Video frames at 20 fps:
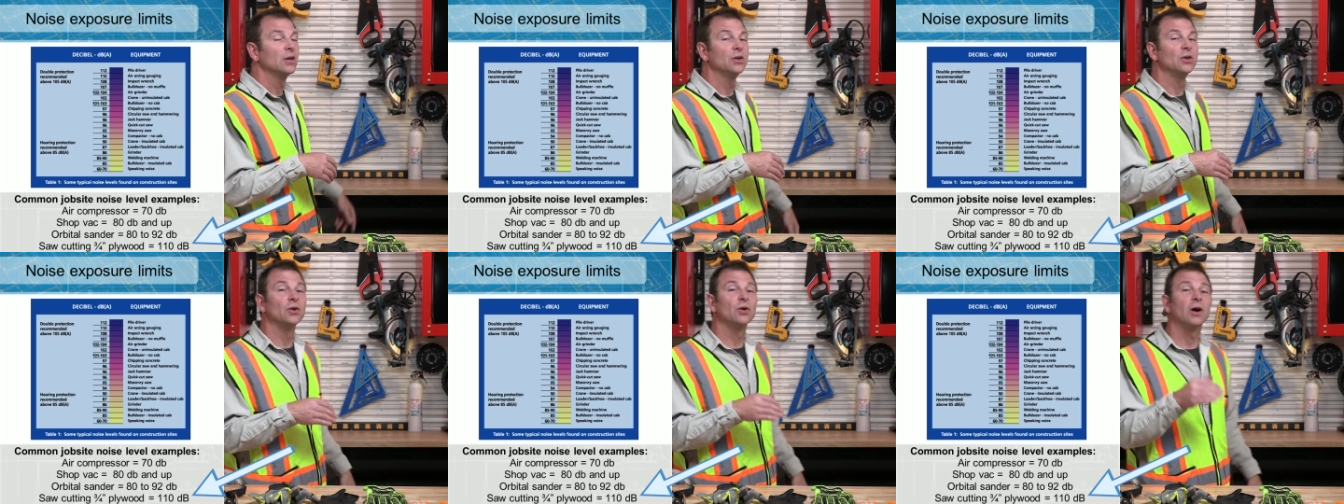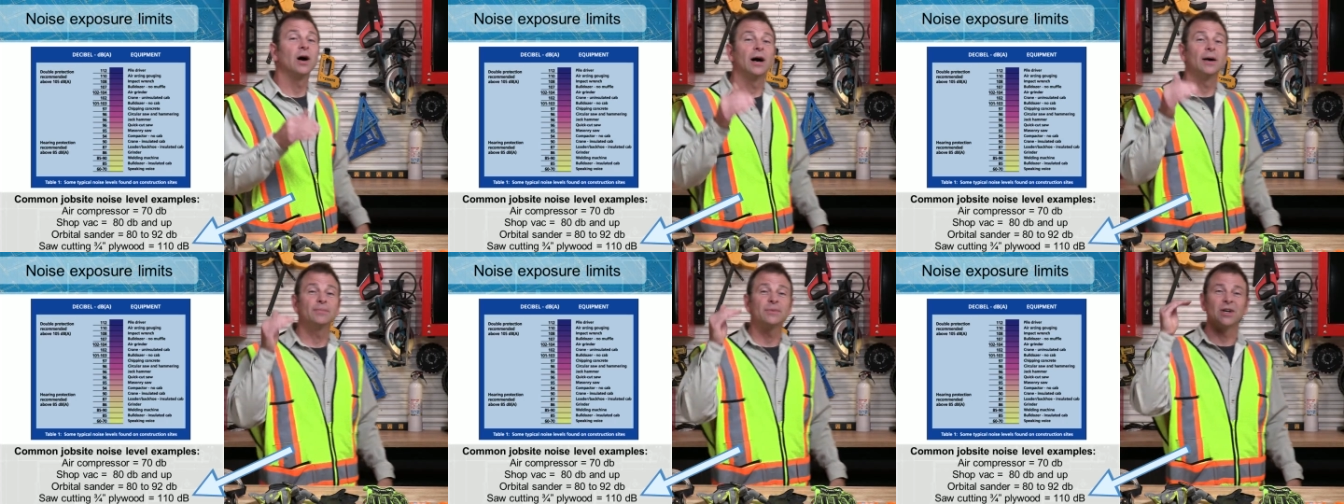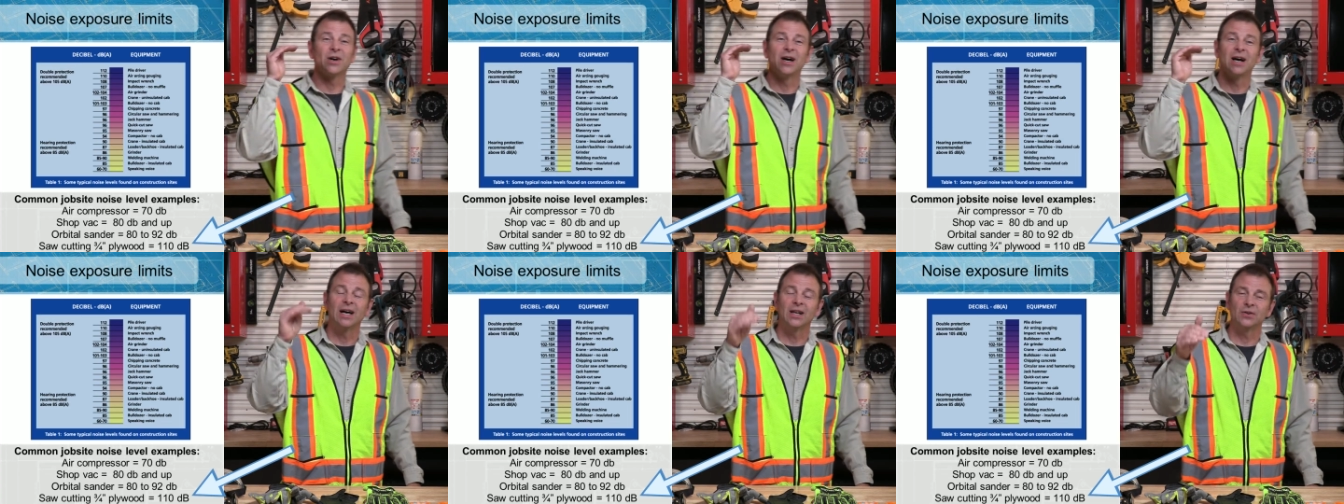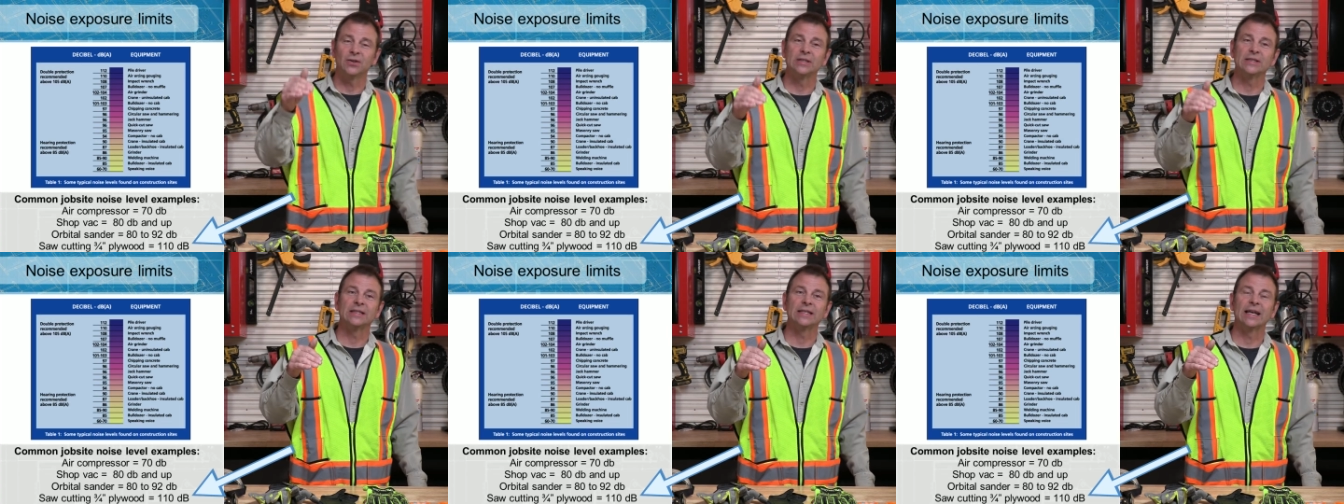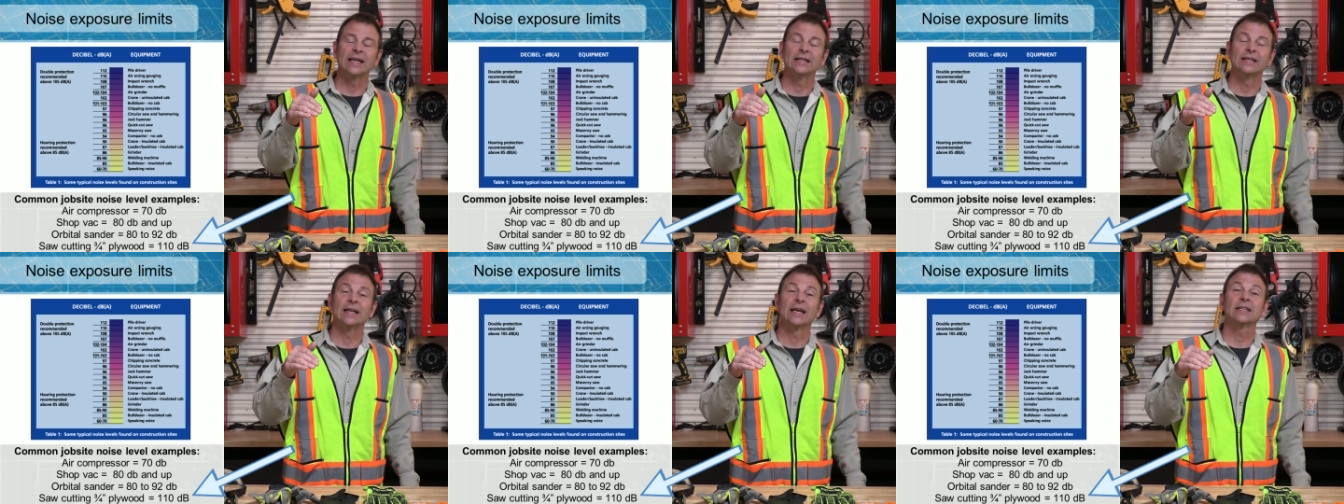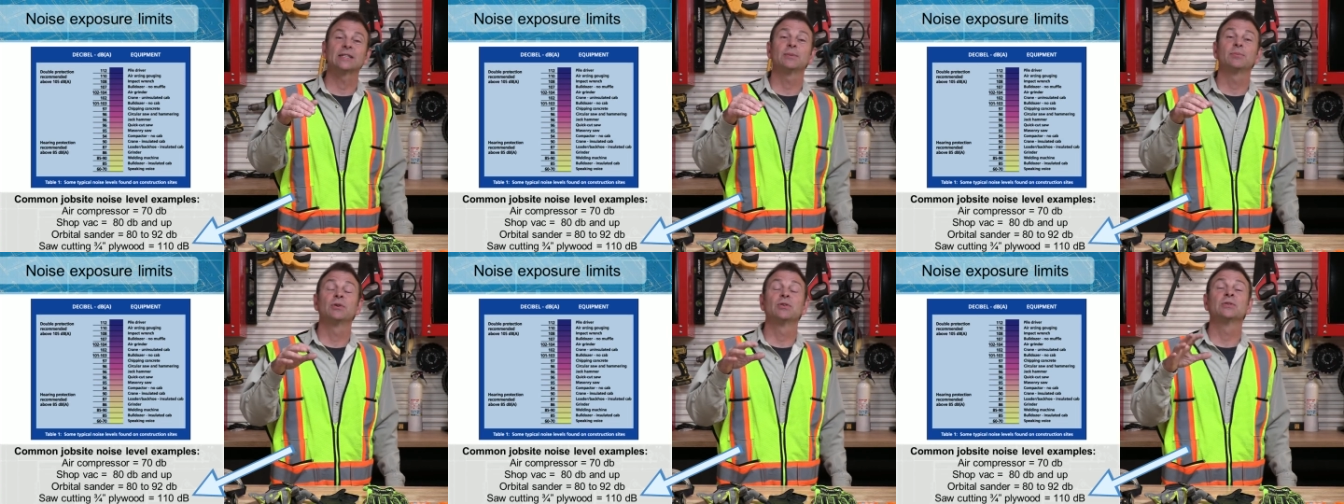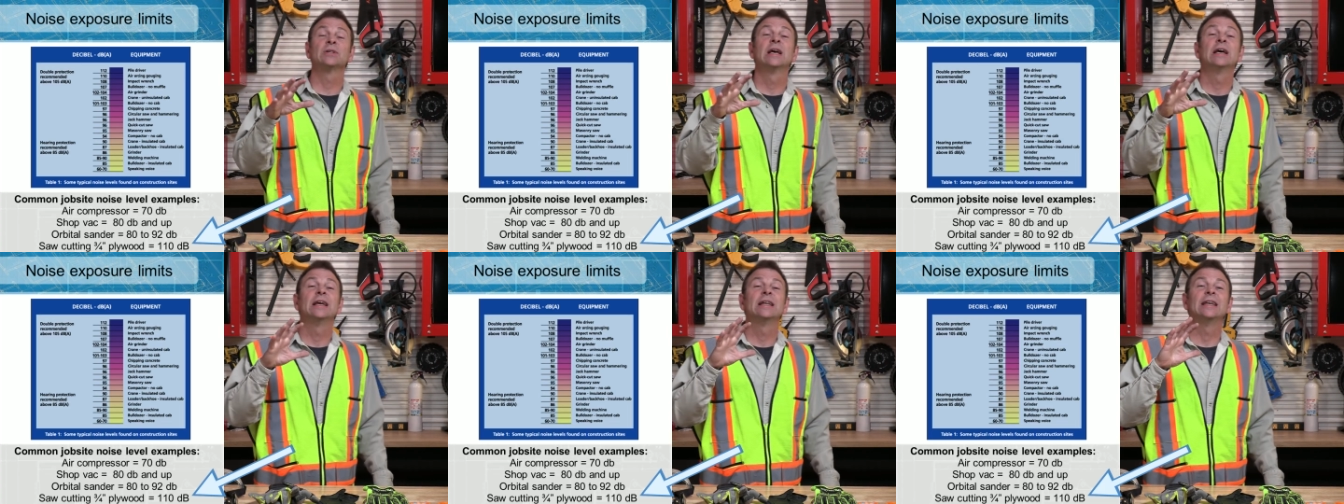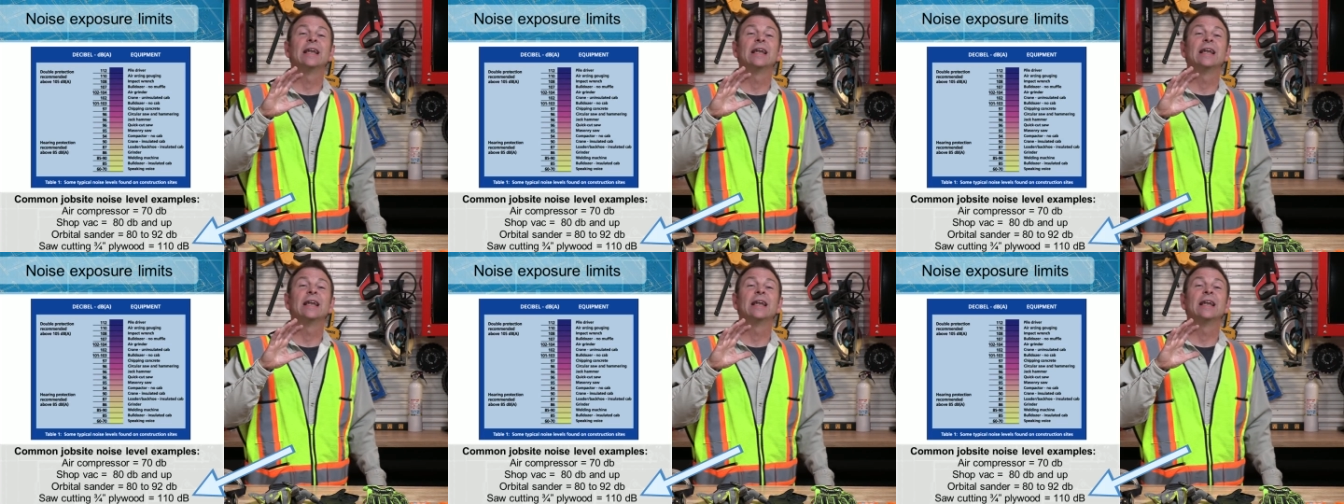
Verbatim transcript: you're up to one hundred ten decibels.